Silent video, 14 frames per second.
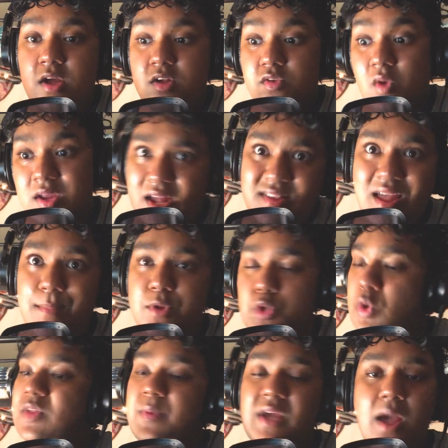So I guess I'm
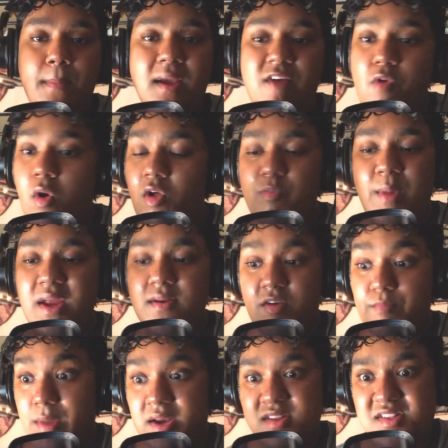enjoying the becoming of all of
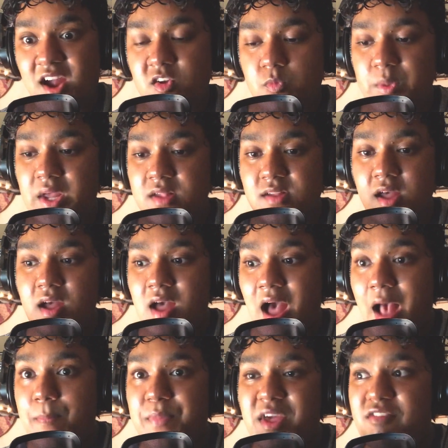my desires, because
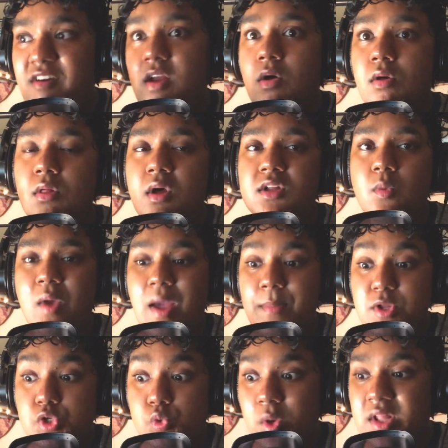I'm being fed all along the way. I'm
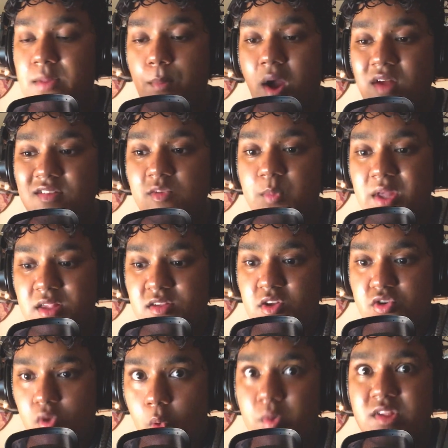enjoying the process, because
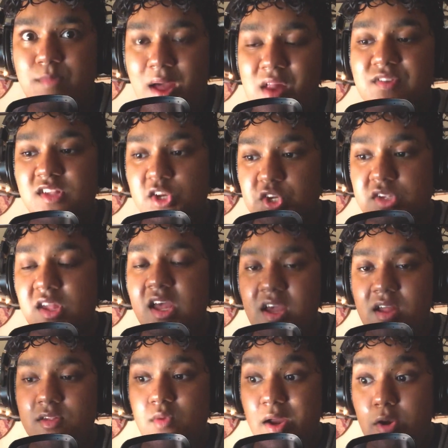there's always manifestations.
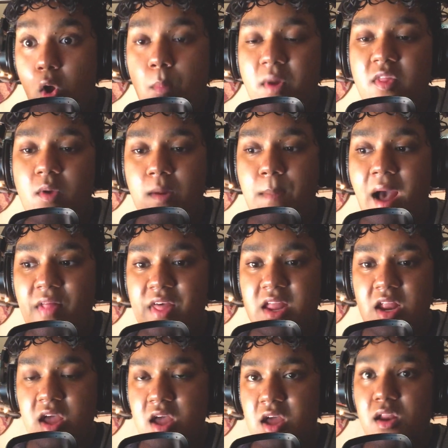So I know I'm on the right path.
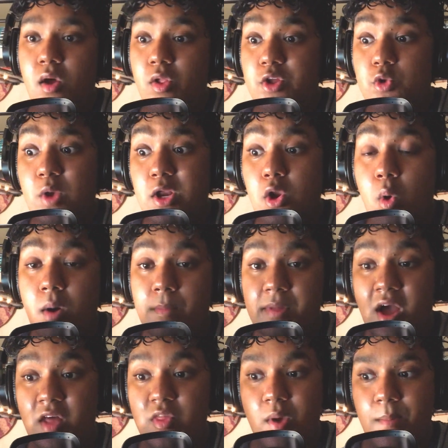And not only do I know I'm
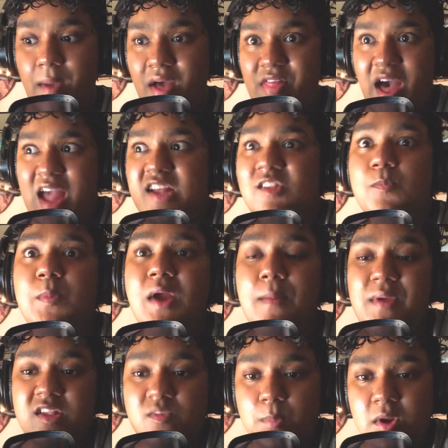on the right path, I'm
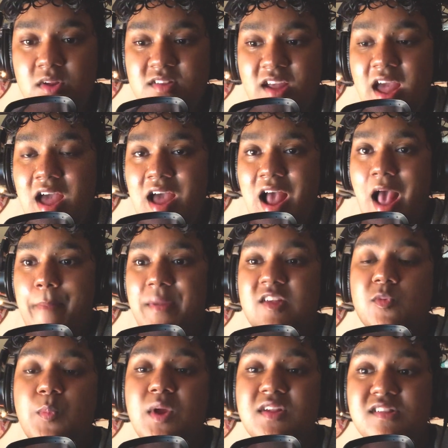experiencing it. I'm
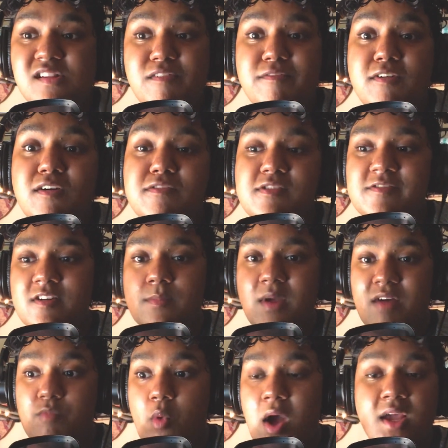experiencing the full
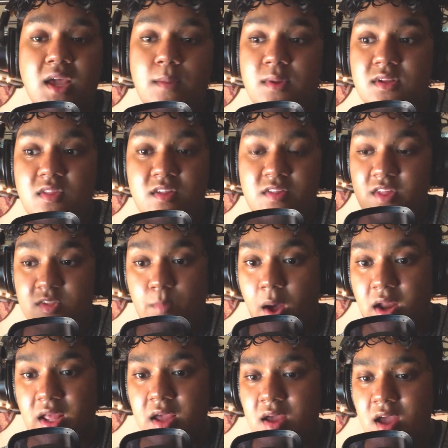fulfillment of why I came into this
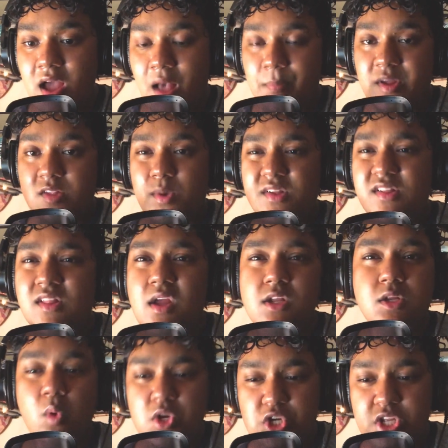body. I'm experiencing the
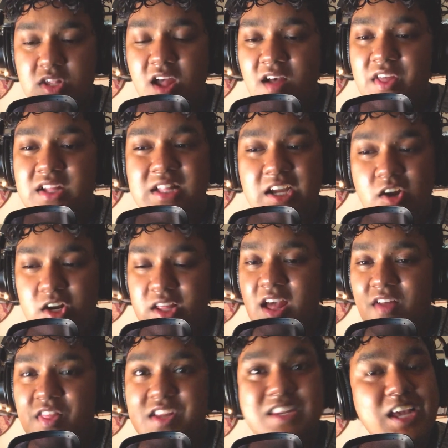intuitions, the clarity,
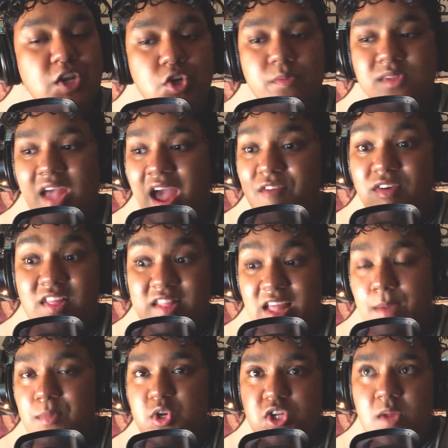the daydreams, everything, the
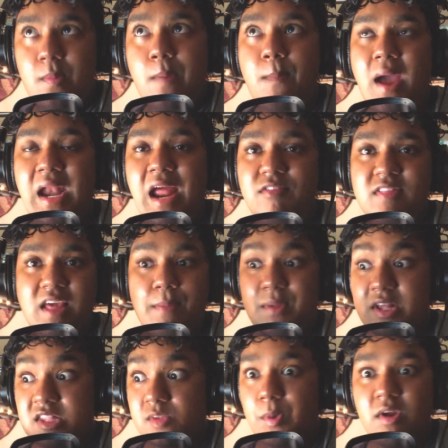images in my mind, everything. I'm
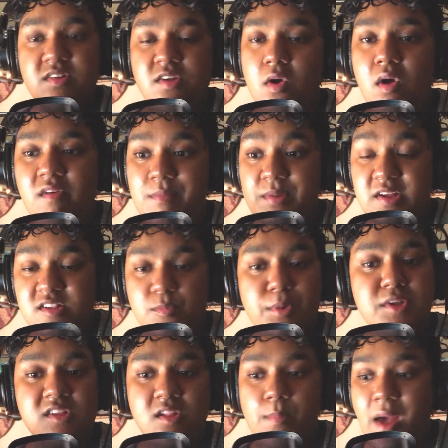experiencing all of it. I'm
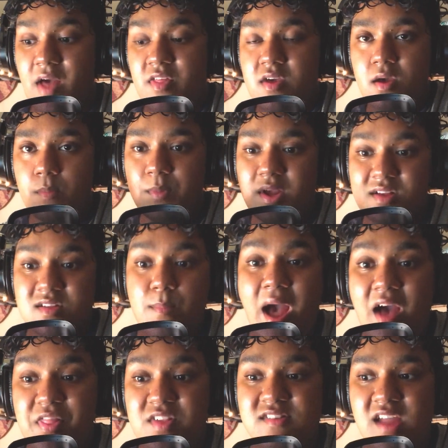experiencing the path, because the
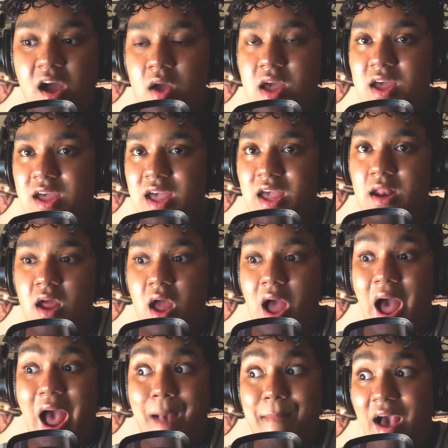path is now, and
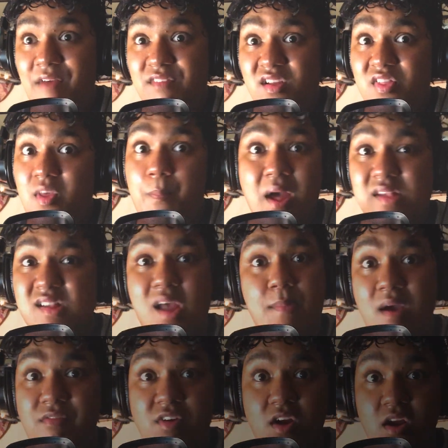I'm having the best time
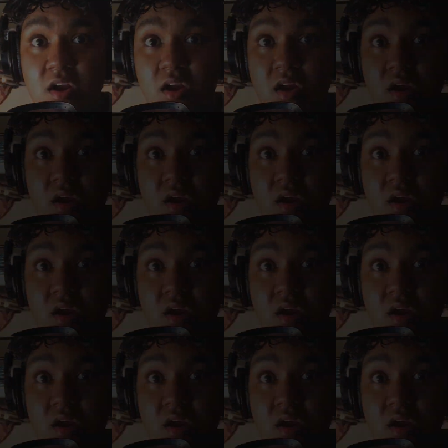ever.